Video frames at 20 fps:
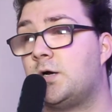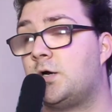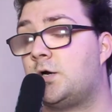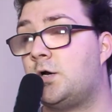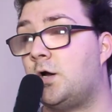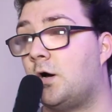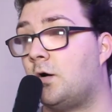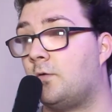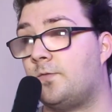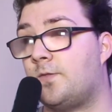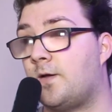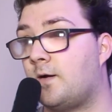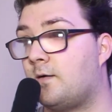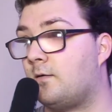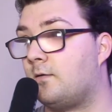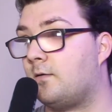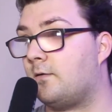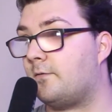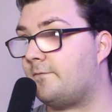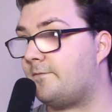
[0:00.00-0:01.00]
God, there
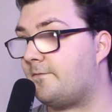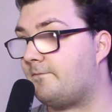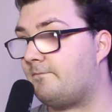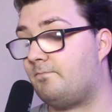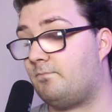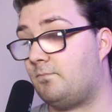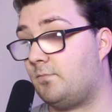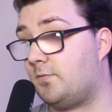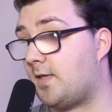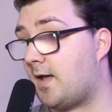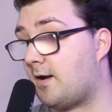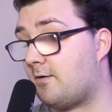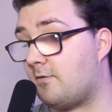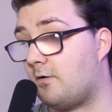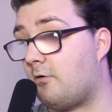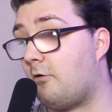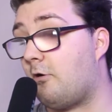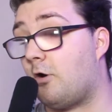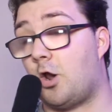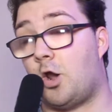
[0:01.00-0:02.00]
are there
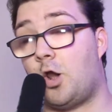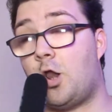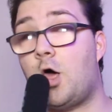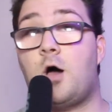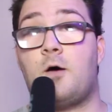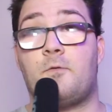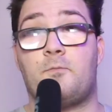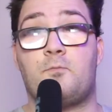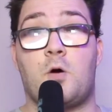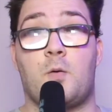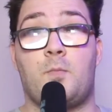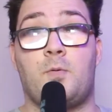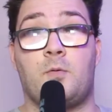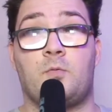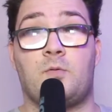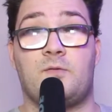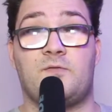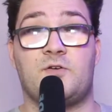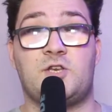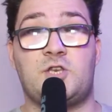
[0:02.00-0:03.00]
are a lot of
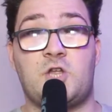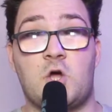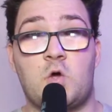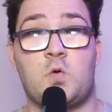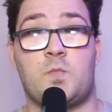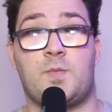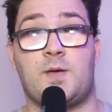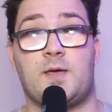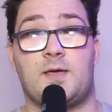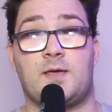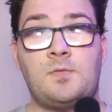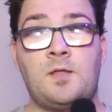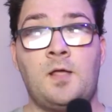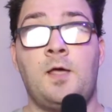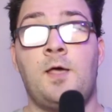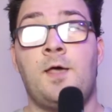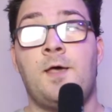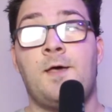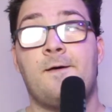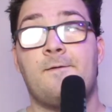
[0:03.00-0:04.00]
problems with Adobe.
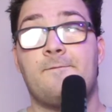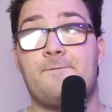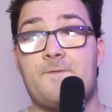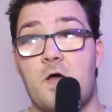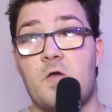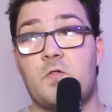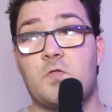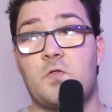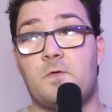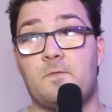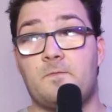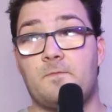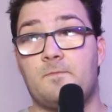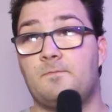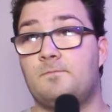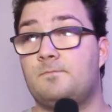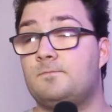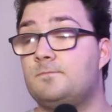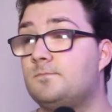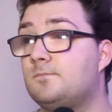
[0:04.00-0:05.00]
First off,
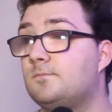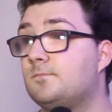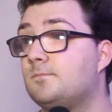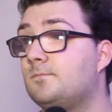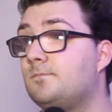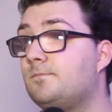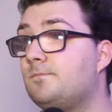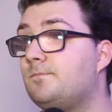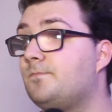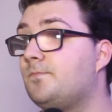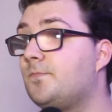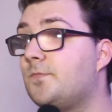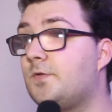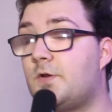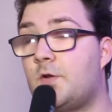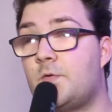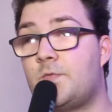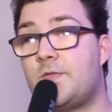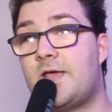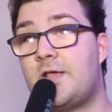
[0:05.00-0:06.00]

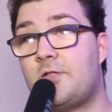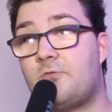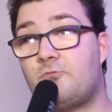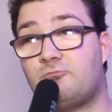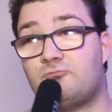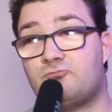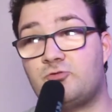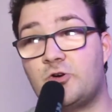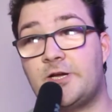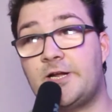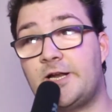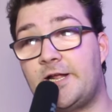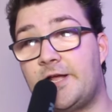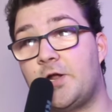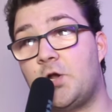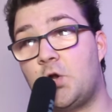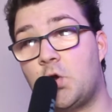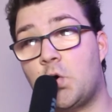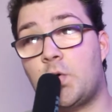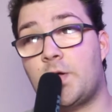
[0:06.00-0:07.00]
you know, it is really
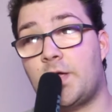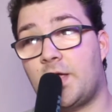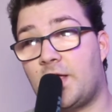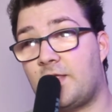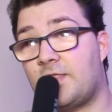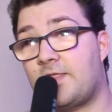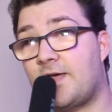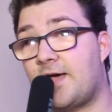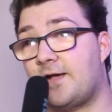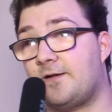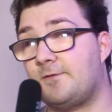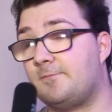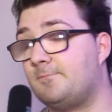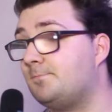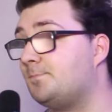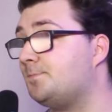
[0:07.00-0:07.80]
annoying that